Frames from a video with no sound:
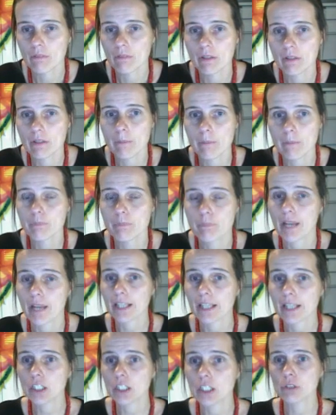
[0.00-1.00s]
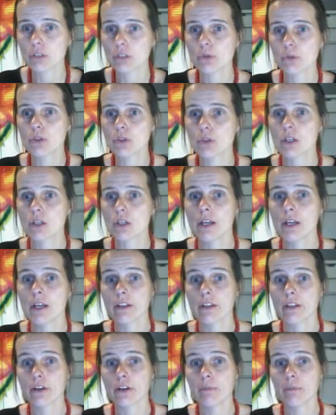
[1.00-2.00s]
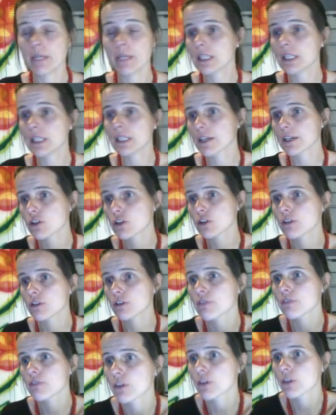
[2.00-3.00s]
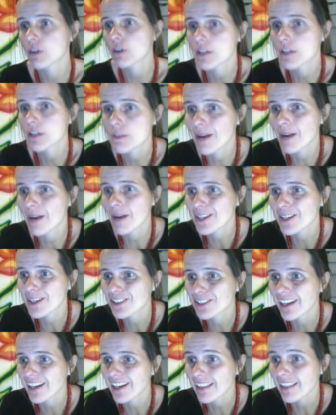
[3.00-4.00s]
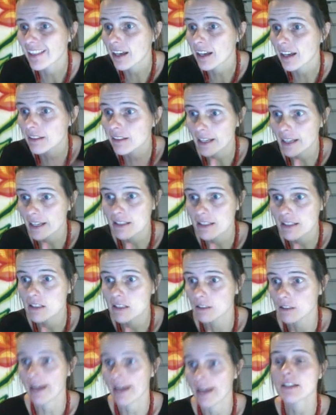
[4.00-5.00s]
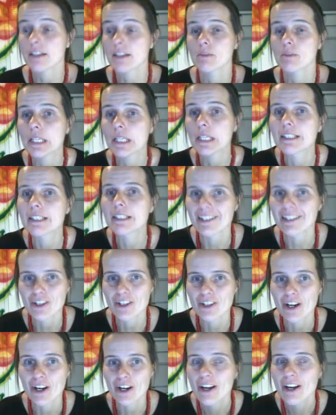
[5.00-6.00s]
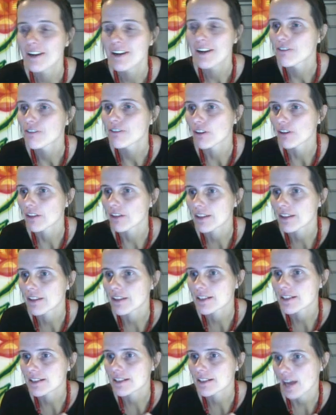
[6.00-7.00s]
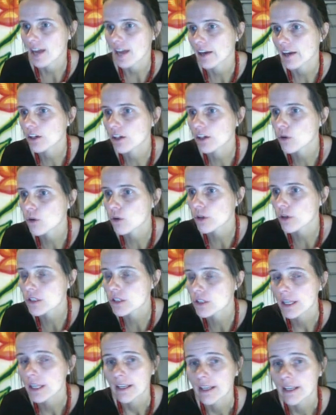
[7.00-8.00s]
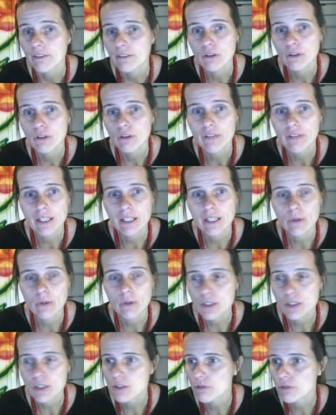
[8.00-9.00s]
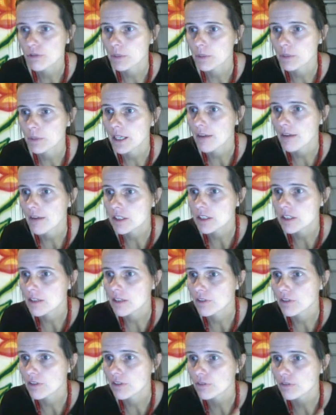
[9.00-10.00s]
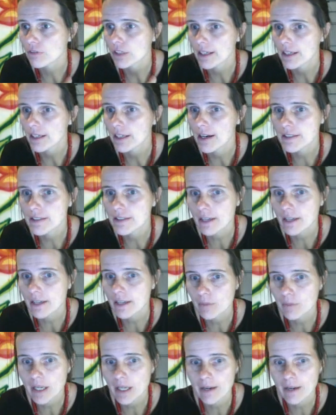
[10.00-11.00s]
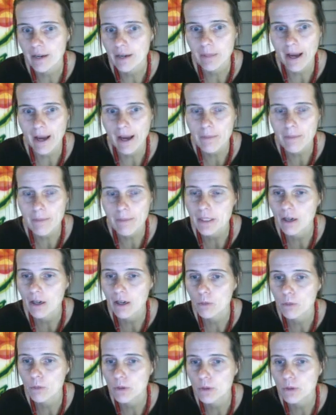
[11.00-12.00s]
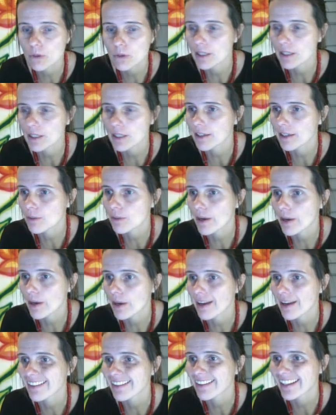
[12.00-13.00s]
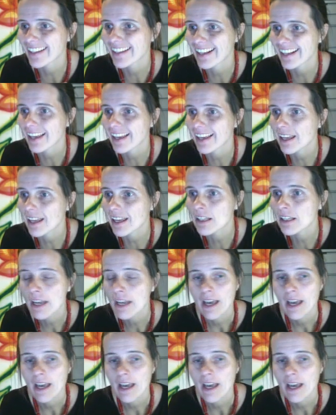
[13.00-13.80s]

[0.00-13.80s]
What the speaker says: Yep, that concludes our mini lecture for this module, and that is the last mini lecture for this entire course. If you have any questions for me, obviously feel free to contact me. I'd be happy to help you in any way that I can.